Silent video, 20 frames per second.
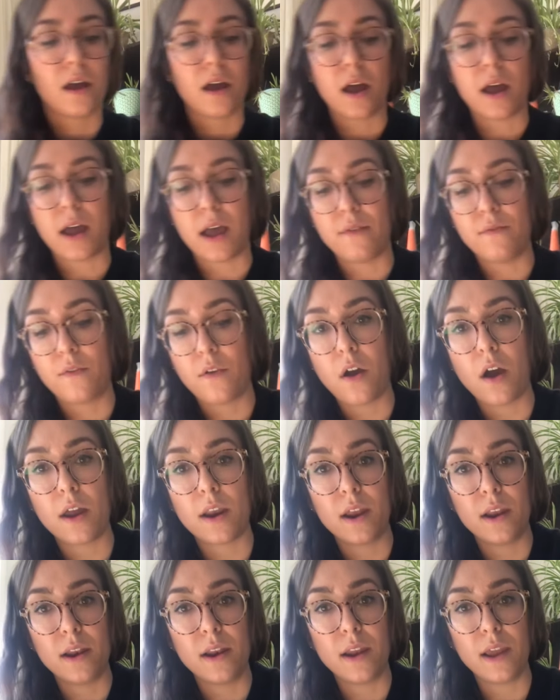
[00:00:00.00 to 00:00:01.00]
I've got
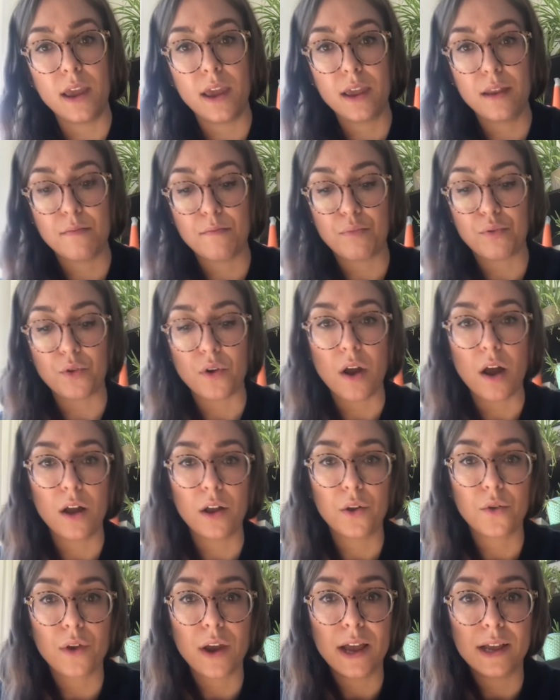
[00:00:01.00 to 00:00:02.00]
an
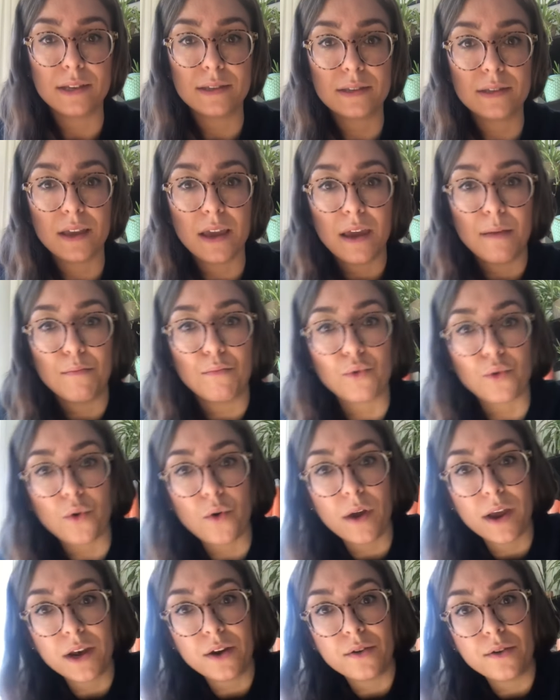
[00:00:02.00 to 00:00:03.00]
in-progress
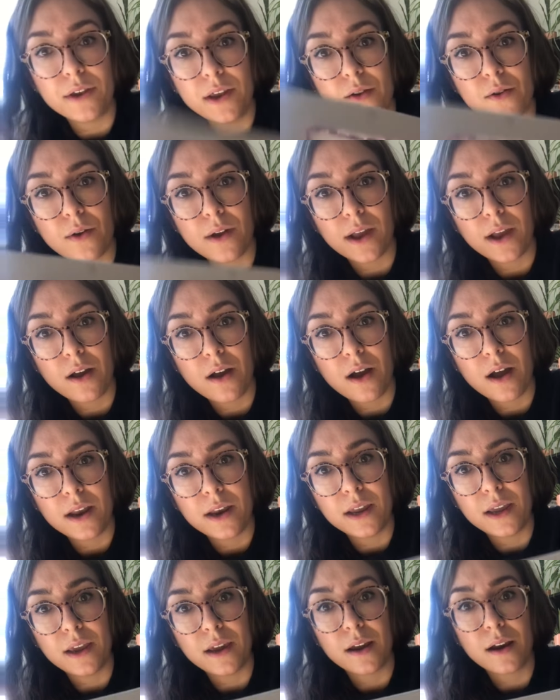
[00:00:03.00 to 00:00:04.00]
embroidery going
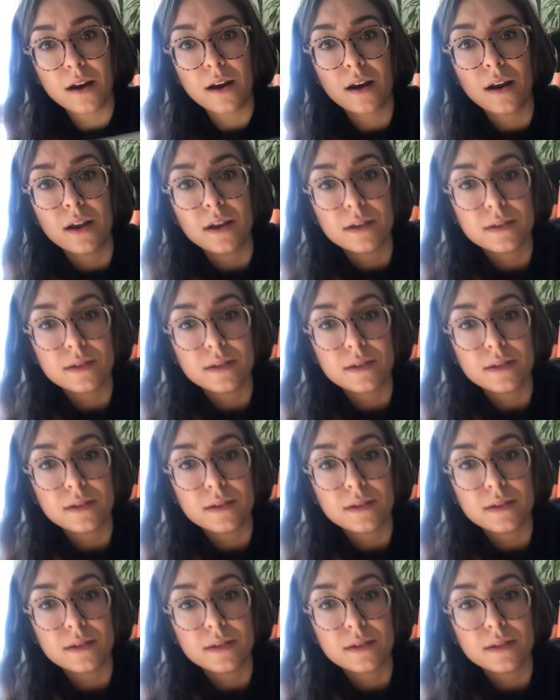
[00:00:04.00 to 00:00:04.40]
on here.